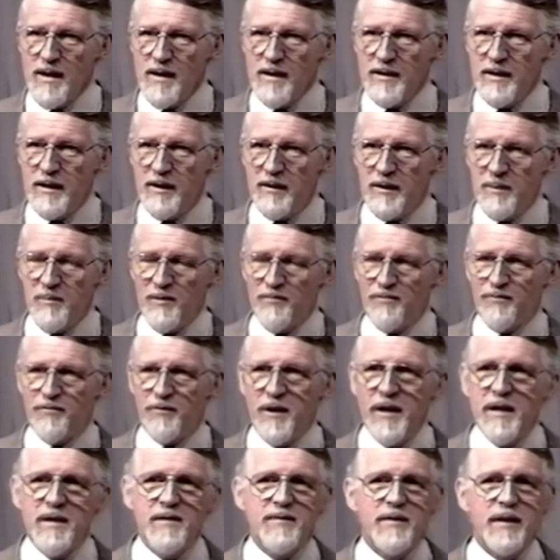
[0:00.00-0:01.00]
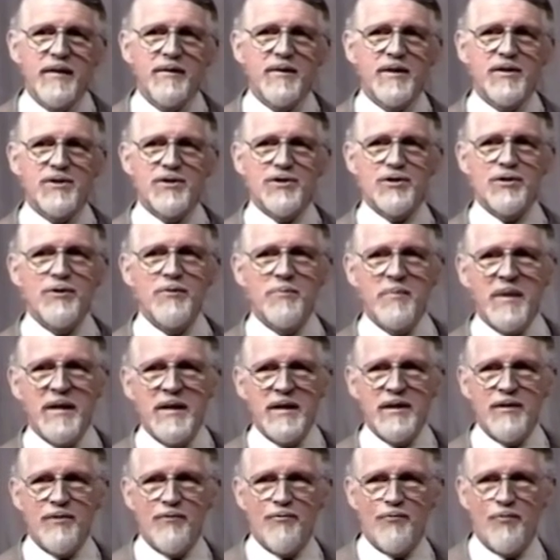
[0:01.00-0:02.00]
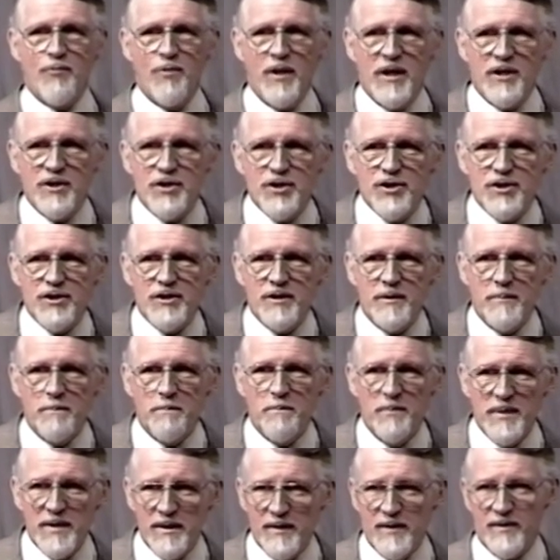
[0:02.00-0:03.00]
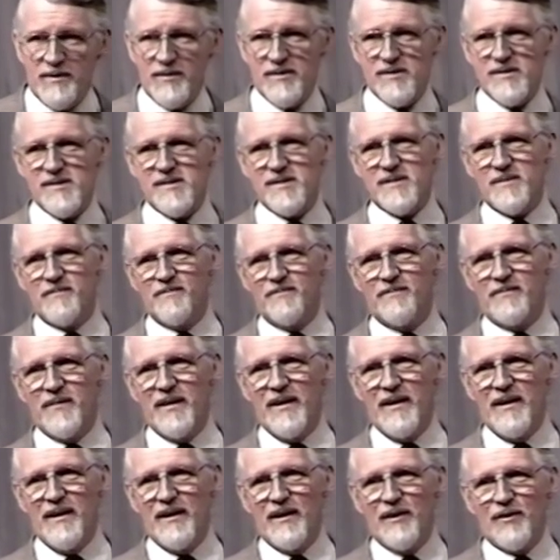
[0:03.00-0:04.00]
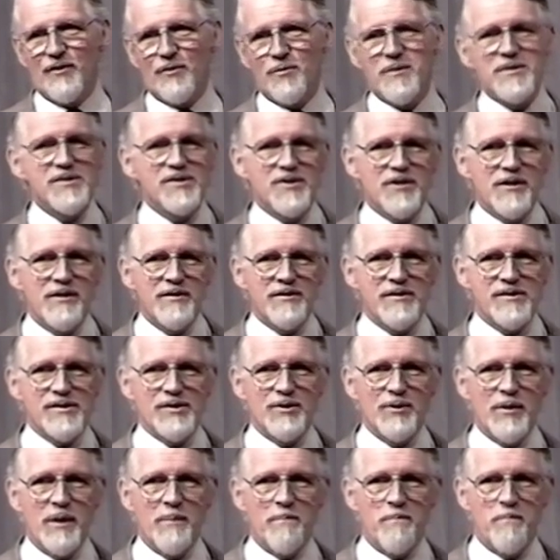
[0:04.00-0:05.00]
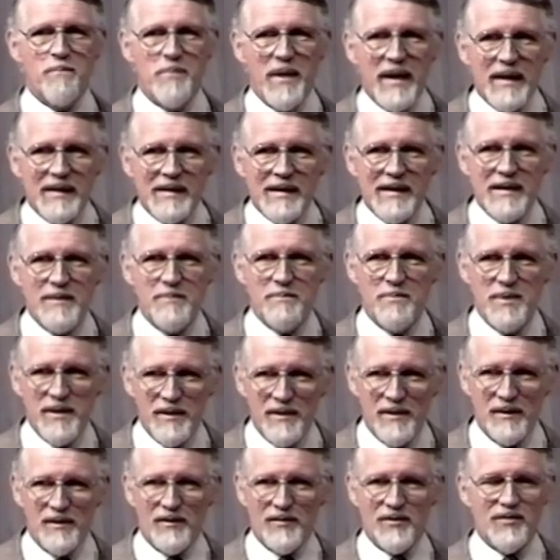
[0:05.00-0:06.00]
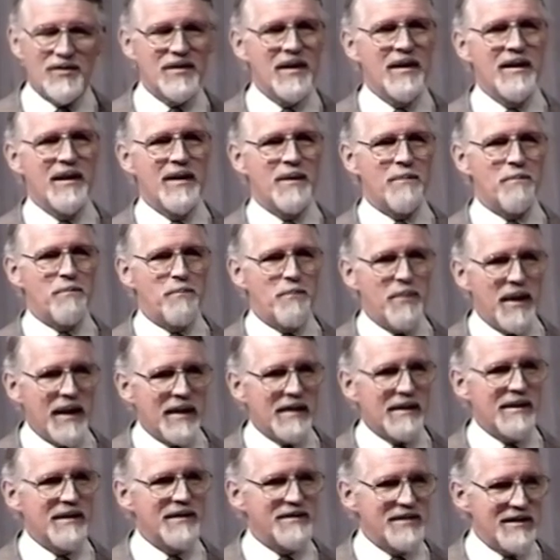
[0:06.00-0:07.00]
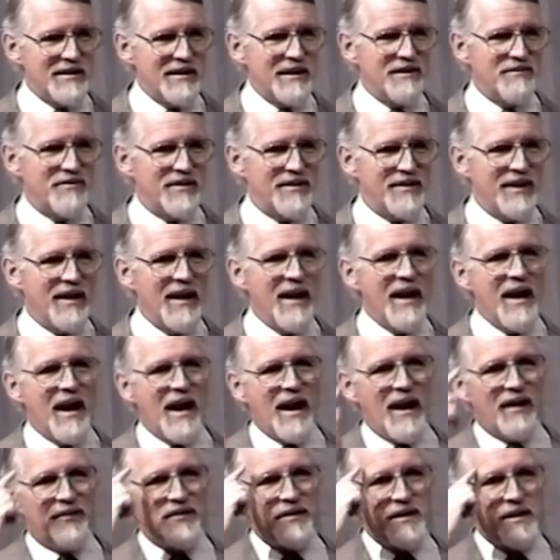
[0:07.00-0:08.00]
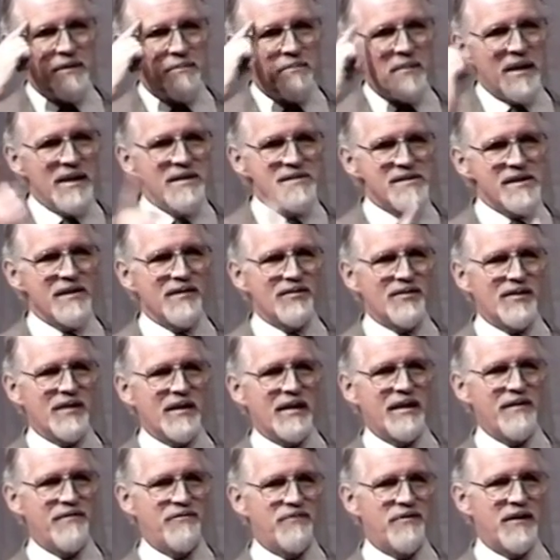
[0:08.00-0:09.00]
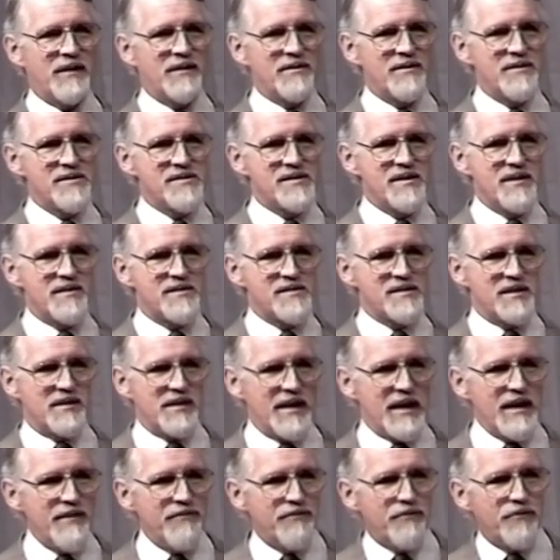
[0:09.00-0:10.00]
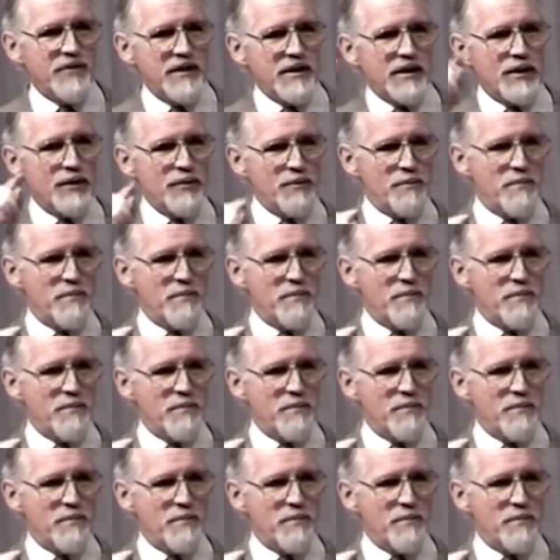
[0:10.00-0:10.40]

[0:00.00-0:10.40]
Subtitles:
Now, I'm afraid there are too many rushed births. Christians who are badly birthed, badly delivered. And the amazing thing I've found is this, that if we go